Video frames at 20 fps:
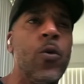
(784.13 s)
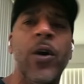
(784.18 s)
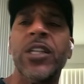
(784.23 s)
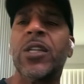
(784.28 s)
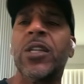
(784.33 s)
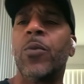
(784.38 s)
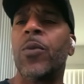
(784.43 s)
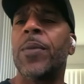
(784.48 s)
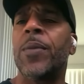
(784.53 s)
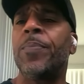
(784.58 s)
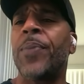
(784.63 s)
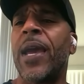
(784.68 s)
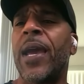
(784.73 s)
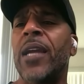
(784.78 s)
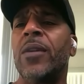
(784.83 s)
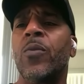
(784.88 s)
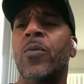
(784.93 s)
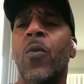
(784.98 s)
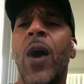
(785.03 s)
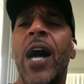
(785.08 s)
Question with
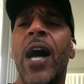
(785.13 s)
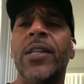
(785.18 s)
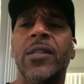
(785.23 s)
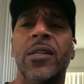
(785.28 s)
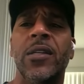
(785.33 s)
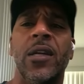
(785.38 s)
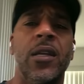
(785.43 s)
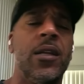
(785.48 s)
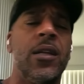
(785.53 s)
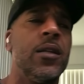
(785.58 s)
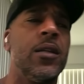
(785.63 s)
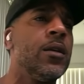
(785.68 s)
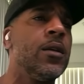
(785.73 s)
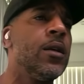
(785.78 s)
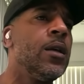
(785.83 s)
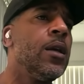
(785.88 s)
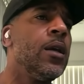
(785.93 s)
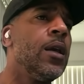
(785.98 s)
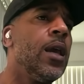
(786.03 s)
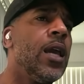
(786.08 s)
Peyton Watson
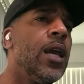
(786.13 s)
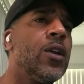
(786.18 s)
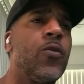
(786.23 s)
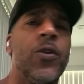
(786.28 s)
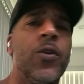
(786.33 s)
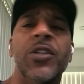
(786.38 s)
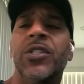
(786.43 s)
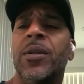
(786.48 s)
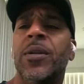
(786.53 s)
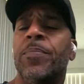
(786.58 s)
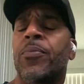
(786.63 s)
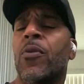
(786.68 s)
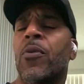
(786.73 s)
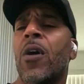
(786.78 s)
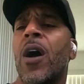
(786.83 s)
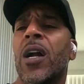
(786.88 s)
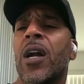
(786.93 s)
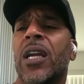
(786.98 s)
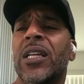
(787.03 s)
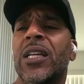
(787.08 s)
and Kristen
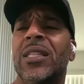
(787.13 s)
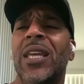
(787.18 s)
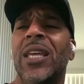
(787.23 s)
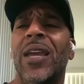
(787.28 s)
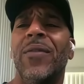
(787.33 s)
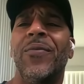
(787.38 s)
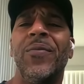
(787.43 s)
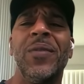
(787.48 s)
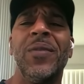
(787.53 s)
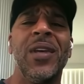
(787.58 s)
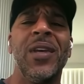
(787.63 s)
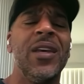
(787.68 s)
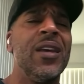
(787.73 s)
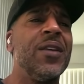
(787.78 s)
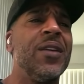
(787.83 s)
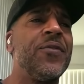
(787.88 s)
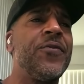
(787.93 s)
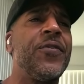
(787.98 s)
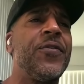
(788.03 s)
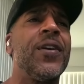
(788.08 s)
Braun, could they
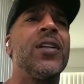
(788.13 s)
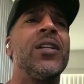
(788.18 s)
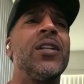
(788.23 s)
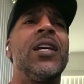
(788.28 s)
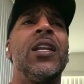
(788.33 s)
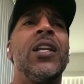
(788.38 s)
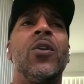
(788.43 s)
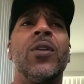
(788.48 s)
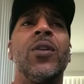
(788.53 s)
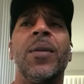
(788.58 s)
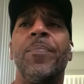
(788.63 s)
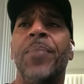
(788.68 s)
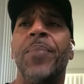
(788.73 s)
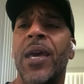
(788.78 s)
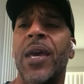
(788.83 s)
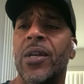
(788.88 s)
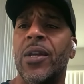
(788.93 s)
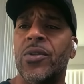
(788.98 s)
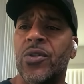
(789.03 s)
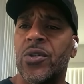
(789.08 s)
fill in on the
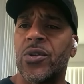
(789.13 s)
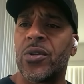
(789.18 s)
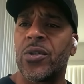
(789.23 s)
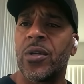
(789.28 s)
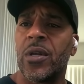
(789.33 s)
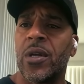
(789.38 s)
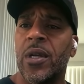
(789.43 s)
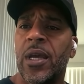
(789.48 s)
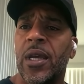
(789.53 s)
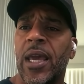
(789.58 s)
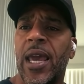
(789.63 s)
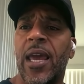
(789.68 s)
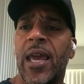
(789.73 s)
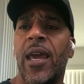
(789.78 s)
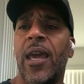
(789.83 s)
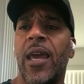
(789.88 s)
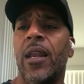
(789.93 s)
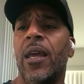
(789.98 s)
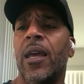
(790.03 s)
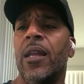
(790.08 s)
bench
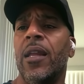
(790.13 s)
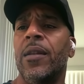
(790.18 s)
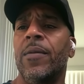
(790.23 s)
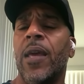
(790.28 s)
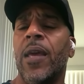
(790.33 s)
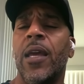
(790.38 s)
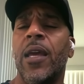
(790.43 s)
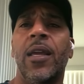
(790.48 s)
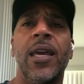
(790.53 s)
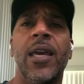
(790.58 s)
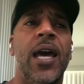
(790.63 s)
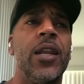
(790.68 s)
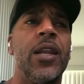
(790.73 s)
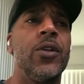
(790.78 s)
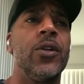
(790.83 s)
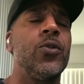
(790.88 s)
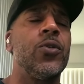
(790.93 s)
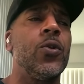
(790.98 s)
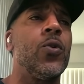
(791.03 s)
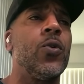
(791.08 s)
and
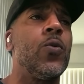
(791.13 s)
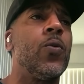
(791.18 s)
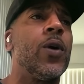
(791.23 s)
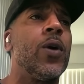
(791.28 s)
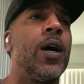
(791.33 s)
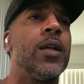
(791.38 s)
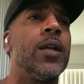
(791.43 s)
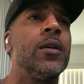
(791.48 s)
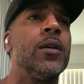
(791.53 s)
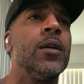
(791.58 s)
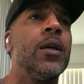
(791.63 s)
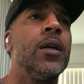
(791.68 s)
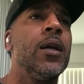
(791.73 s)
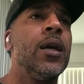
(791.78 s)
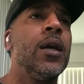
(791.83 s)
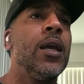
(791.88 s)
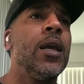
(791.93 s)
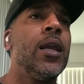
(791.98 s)
kind of do what,